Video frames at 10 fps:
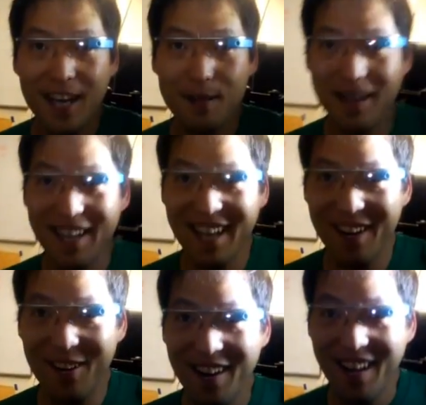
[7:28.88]
cut my
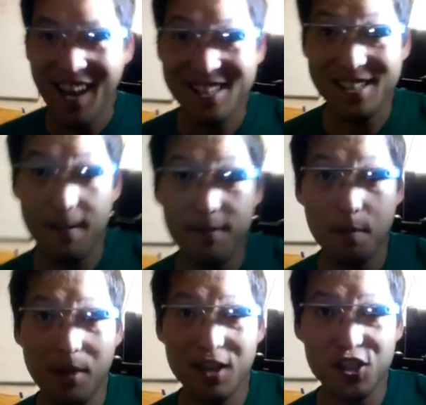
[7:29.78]
hair and
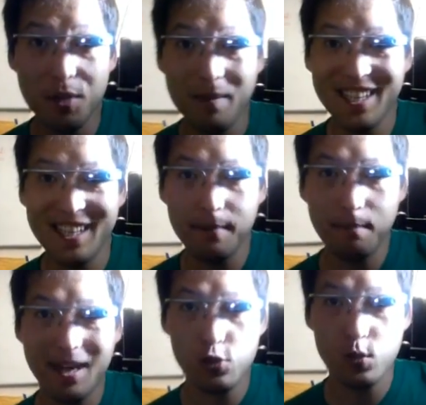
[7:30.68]
saved a bunch of
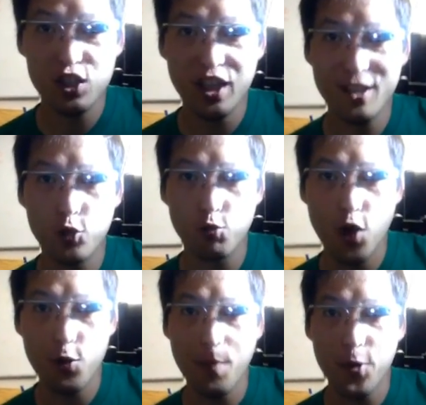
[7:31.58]
money by switching to
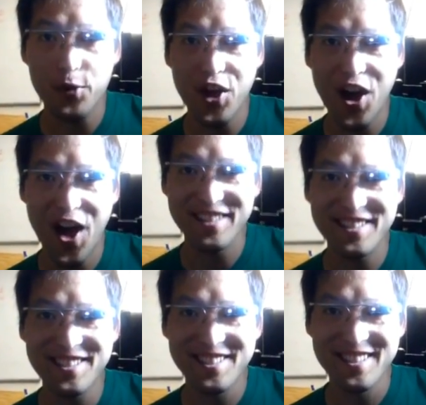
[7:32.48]

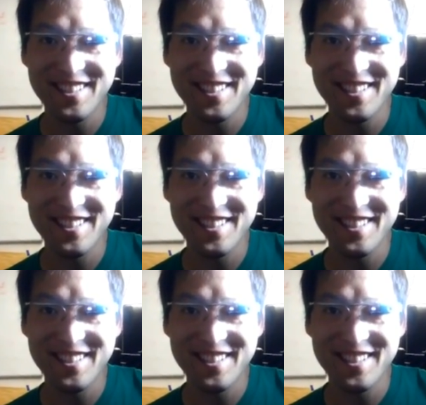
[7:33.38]
RoboCut.